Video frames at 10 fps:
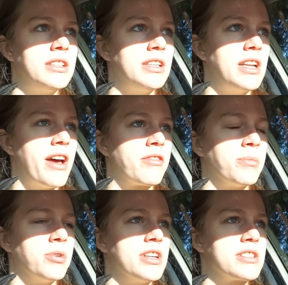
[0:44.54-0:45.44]
The
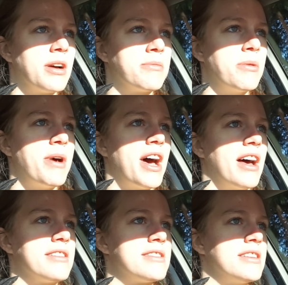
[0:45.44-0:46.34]
inevitable has come to
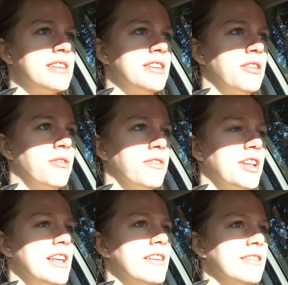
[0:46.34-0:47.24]
pass.
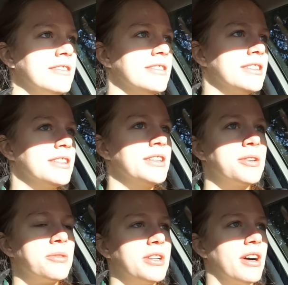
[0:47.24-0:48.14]
Hopefully
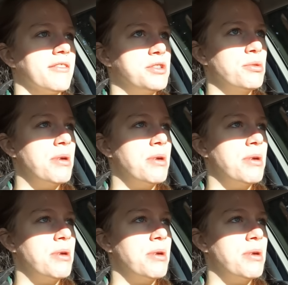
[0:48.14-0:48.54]
we don't have too